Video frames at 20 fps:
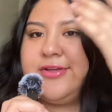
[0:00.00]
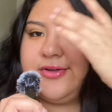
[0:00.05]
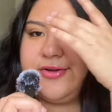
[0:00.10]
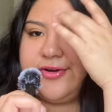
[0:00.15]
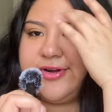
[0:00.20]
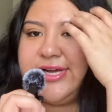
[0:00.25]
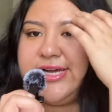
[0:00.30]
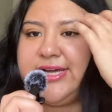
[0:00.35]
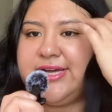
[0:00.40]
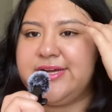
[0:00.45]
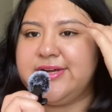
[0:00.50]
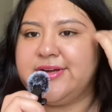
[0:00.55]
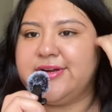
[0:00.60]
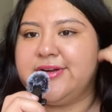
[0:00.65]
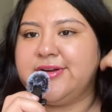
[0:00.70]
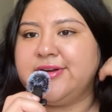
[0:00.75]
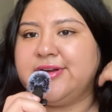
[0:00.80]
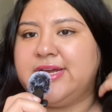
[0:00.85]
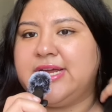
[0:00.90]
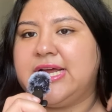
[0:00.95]
your
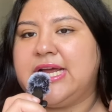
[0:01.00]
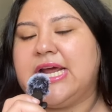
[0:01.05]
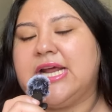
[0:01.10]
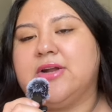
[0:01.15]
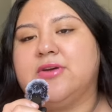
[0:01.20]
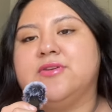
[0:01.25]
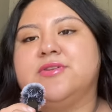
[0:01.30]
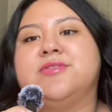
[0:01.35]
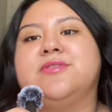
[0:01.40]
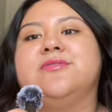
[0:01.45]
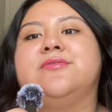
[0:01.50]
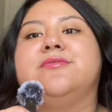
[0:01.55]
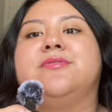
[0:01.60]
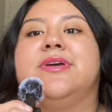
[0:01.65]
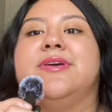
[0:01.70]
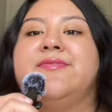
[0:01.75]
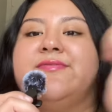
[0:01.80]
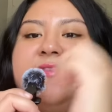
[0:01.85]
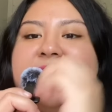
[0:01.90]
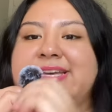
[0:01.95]
hair, and also
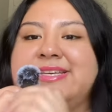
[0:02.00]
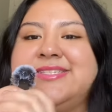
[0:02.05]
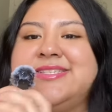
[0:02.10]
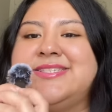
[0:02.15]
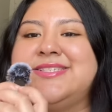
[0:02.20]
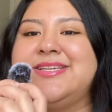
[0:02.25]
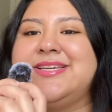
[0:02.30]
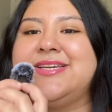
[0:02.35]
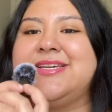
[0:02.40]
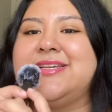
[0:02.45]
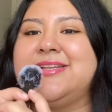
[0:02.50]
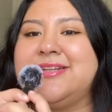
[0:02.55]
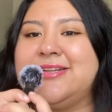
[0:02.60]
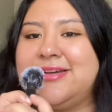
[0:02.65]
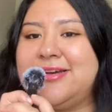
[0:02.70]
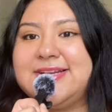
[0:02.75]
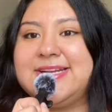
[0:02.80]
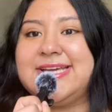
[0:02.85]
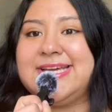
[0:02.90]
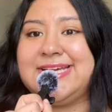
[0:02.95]
invest in
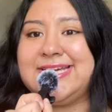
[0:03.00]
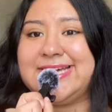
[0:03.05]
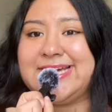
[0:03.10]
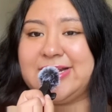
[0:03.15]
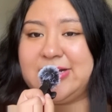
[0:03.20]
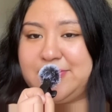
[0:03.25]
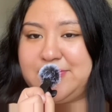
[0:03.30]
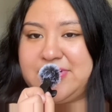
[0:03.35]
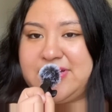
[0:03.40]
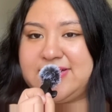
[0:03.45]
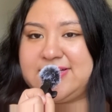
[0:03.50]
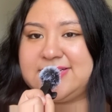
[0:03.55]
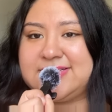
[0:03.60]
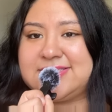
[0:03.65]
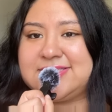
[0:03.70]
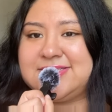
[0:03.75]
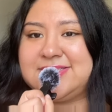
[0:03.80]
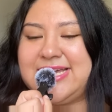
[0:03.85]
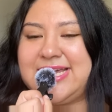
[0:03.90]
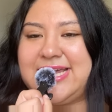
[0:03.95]
unheat hair
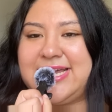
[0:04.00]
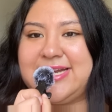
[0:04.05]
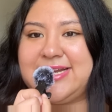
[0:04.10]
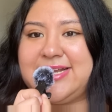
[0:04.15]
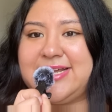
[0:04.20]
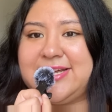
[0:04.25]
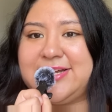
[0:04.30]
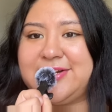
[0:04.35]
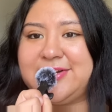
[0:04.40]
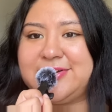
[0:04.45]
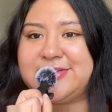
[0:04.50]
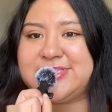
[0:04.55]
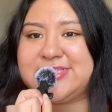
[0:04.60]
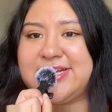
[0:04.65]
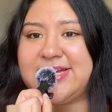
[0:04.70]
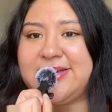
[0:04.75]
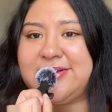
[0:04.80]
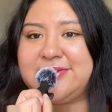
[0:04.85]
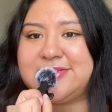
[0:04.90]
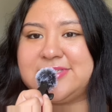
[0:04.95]
products and
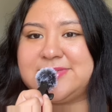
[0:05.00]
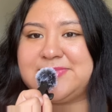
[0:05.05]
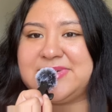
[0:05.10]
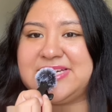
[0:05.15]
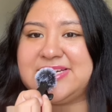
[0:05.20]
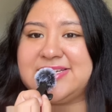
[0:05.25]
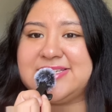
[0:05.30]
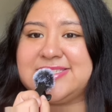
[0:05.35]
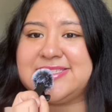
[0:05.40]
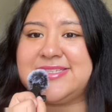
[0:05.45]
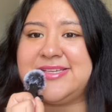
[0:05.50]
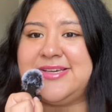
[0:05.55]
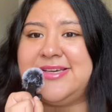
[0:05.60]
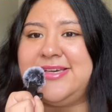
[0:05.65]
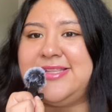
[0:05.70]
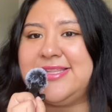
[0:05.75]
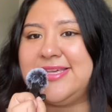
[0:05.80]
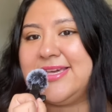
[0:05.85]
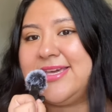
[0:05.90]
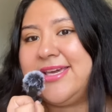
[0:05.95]
hairstyles because
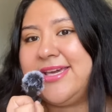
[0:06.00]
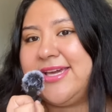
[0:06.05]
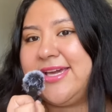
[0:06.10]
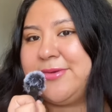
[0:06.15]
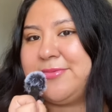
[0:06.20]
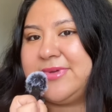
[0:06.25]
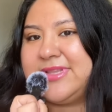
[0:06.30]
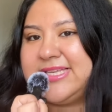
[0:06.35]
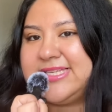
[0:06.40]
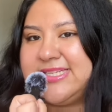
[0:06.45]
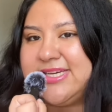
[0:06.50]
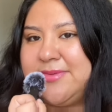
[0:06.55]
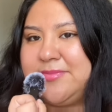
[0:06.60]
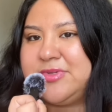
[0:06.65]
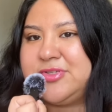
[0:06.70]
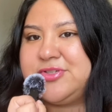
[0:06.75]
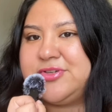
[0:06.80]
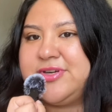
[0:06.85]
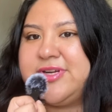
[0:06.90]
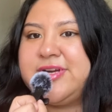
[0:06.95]
the heat can really
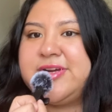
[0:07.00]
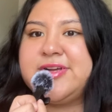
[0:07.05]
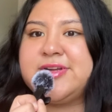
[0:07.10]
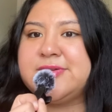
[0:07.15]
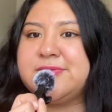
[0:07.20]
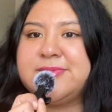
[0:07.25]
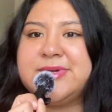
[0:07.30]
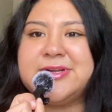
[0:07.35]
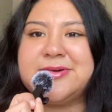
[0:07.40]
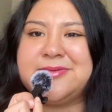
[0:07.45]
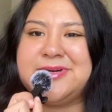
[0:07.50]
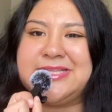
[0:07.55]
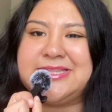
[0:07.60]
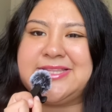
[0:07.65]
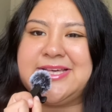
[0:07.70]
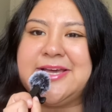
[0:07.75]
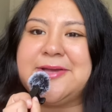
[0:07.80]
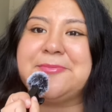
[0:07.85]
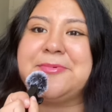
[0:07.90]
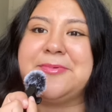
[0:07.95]
damage your hair and we don't want
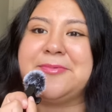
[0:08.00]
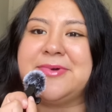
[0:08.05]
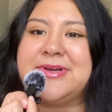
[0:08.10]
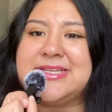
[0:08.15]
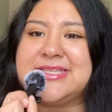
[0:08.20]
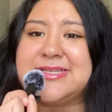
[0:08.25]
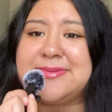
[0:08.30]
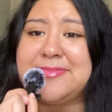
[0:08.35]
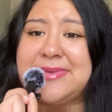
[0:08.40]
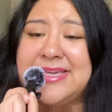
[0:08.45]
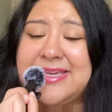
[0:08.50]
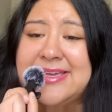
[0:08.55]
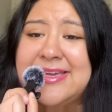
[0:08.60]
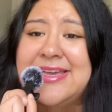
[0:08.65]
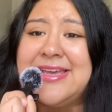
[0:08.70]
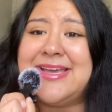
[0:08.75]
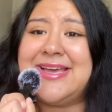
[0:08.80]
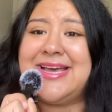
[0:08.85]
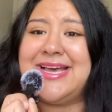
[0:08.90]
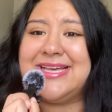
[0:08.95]
that. We want to be
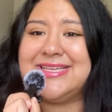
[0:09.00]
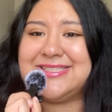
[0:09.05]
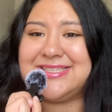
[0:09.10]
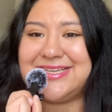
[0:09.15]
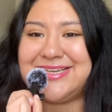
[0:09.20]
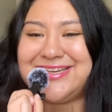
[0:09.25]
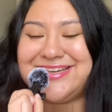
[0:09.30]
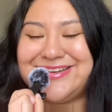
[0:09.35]
as